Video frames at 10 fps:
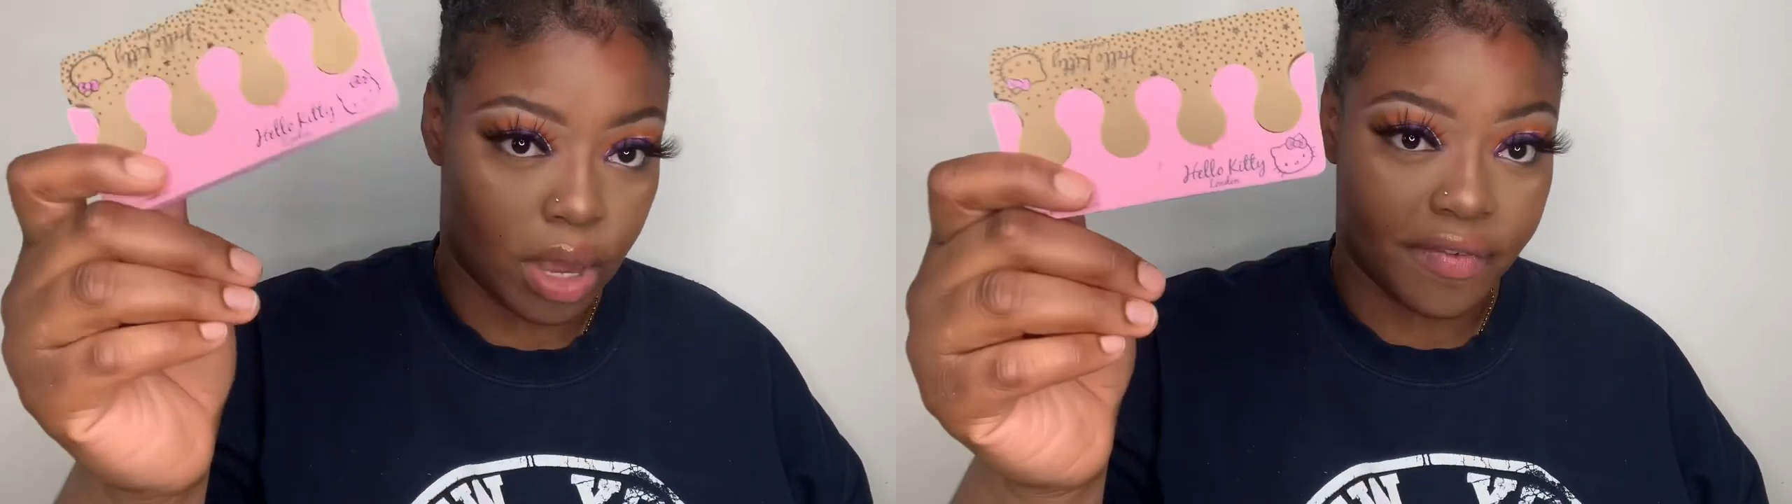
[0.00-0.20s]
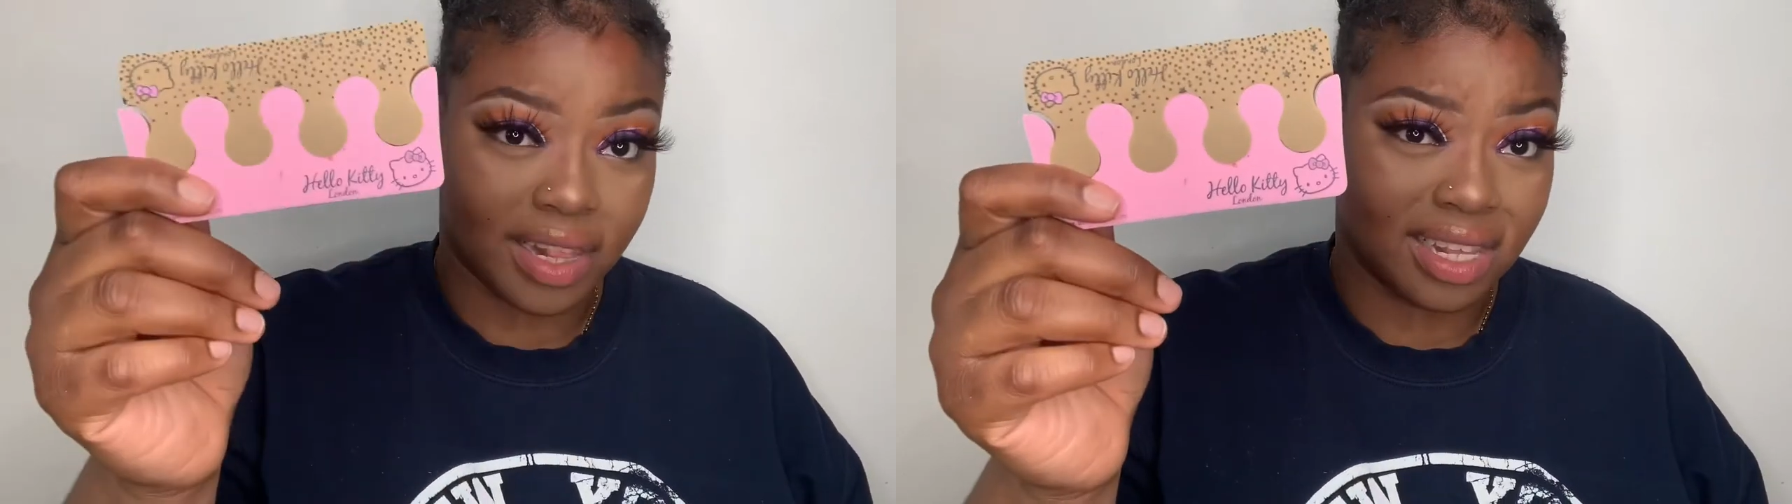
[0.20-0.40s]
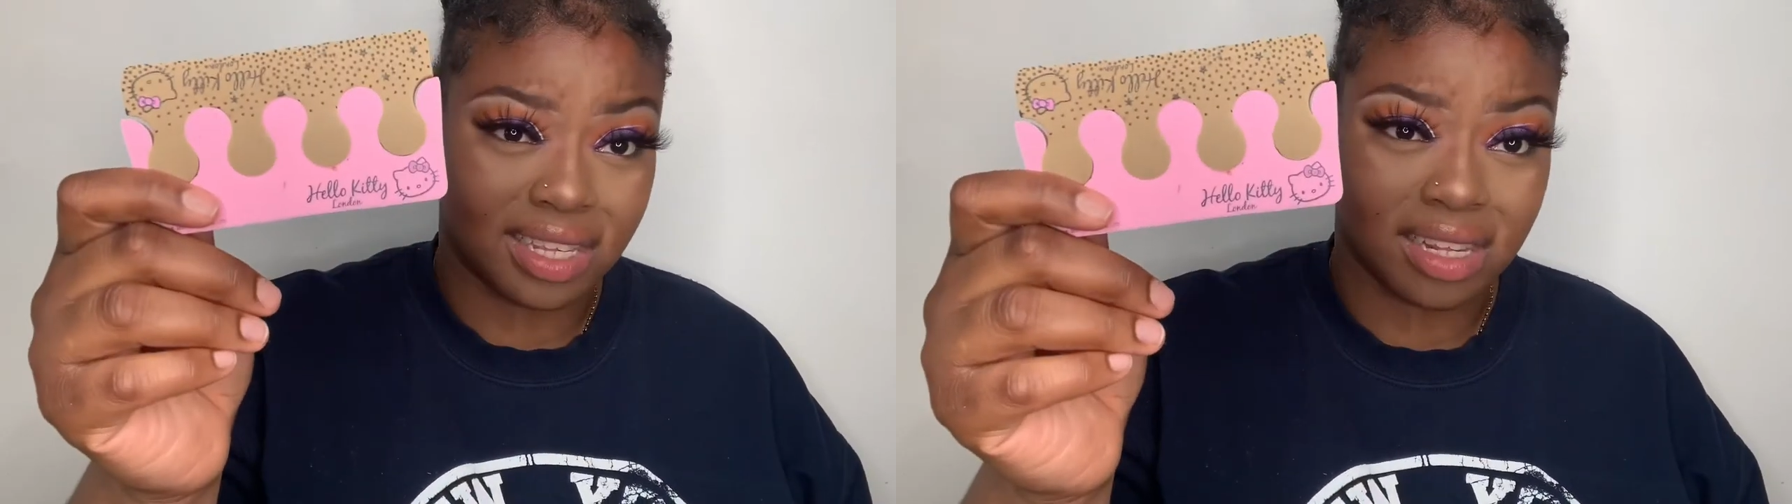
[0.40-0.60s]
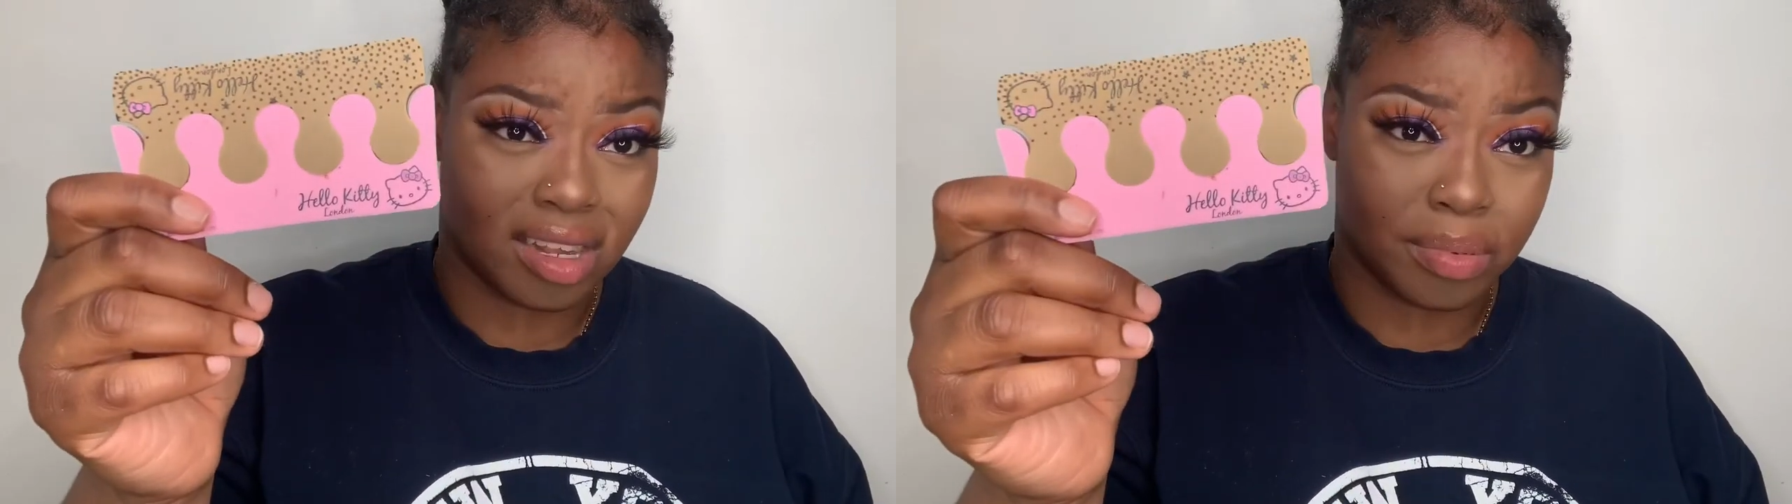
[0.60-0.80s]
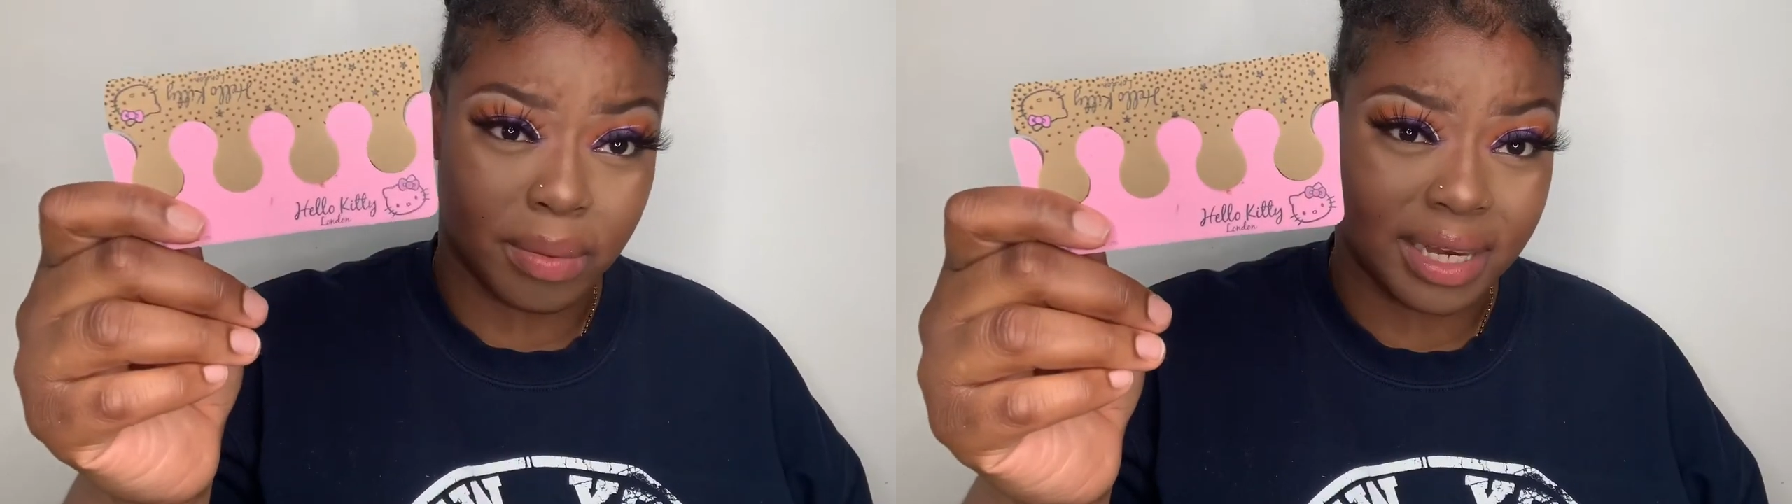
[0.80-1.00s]
i've had this since i
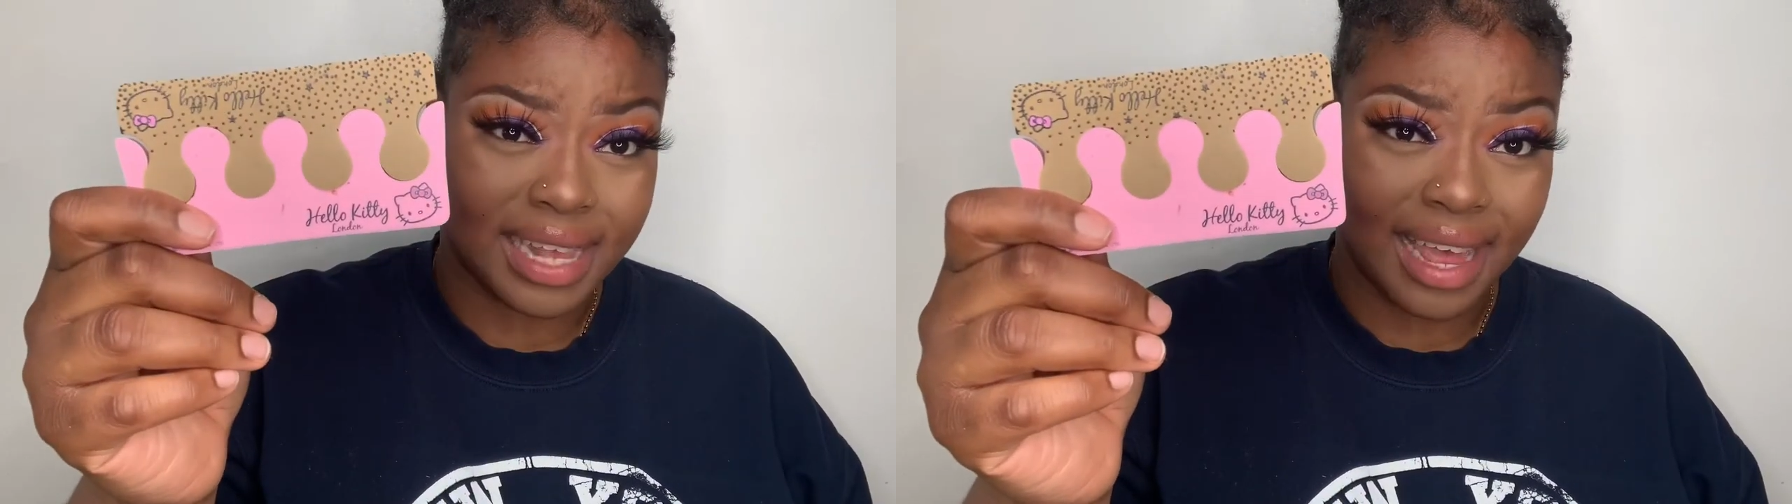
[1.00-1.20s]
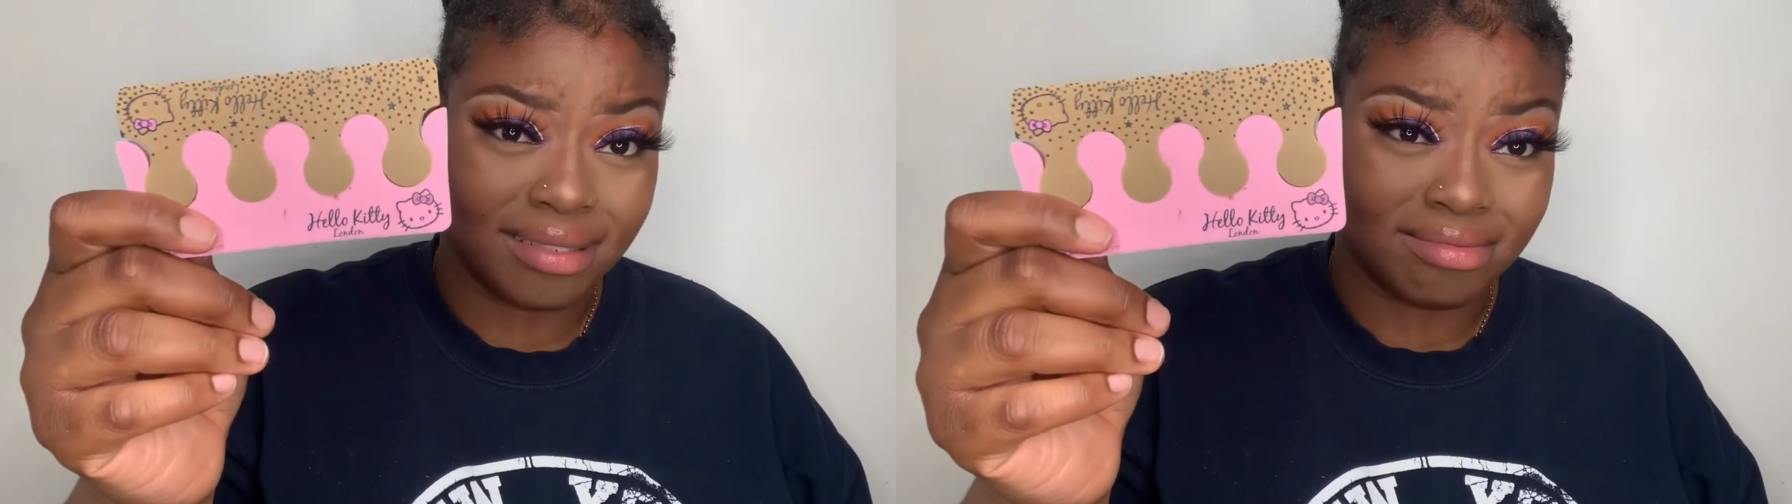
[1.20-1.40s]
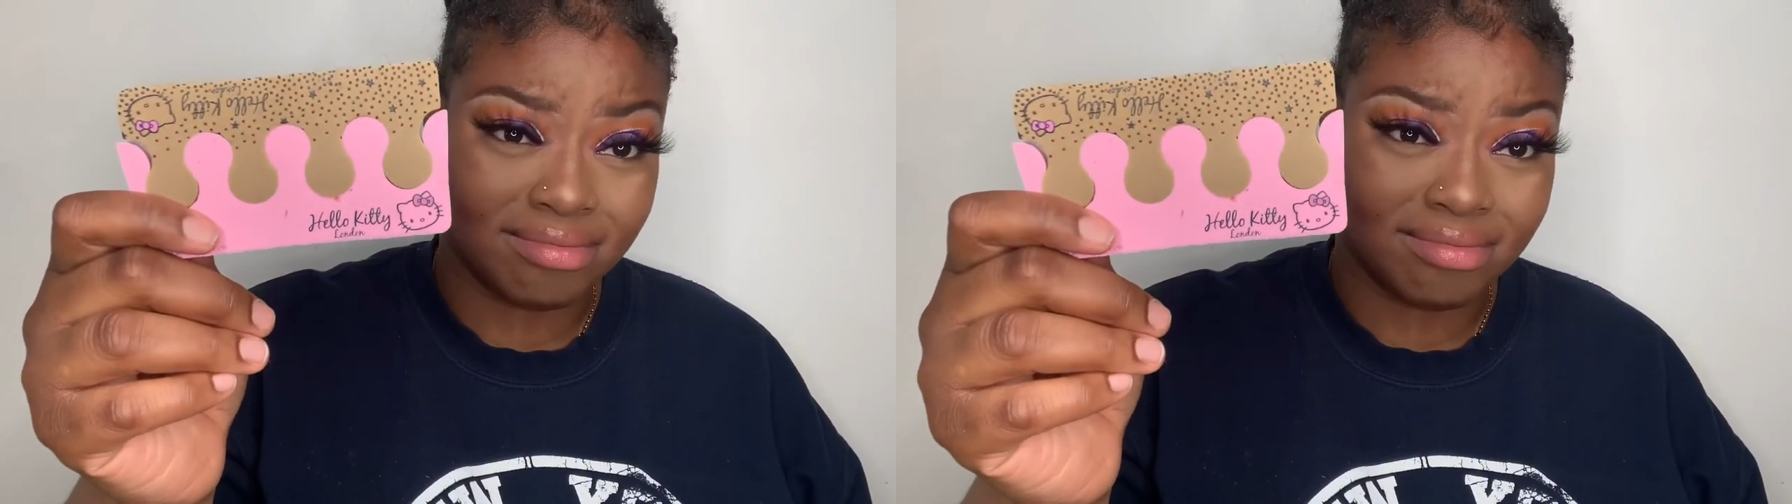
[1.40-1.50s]
was probably 10